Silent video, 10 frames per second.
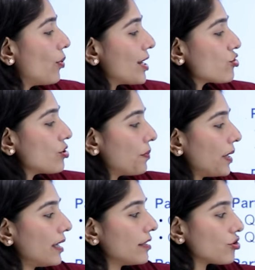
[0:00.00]
question
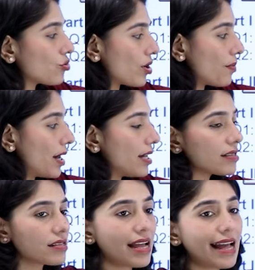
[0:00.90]
B is 3
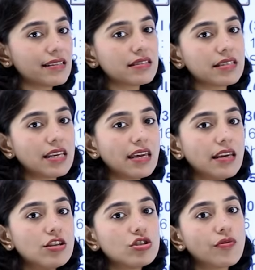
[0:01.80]
marks and C
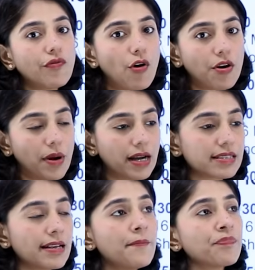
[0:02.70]
is 4
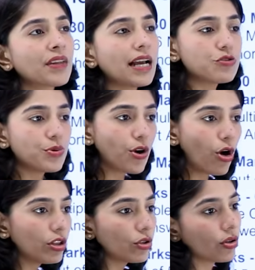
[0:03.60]
marks. As we
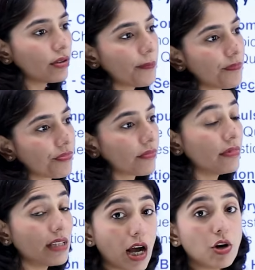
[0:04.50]
all know,
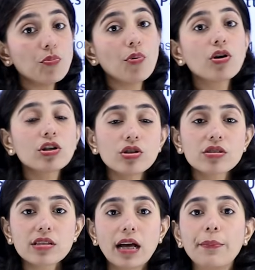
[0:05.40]
now board
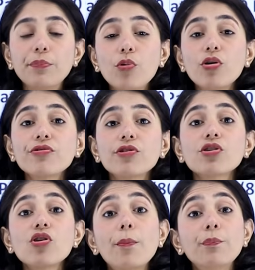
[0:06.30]
looks up more
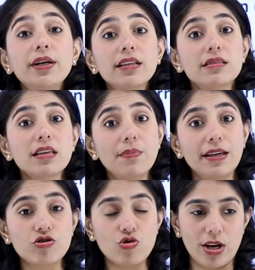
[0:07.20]
for
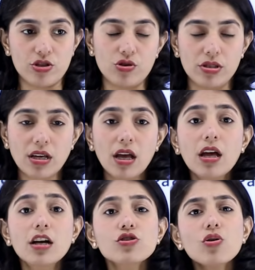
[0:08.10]
competency-based questions.
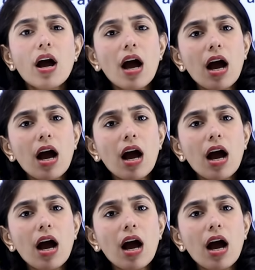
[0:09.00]
So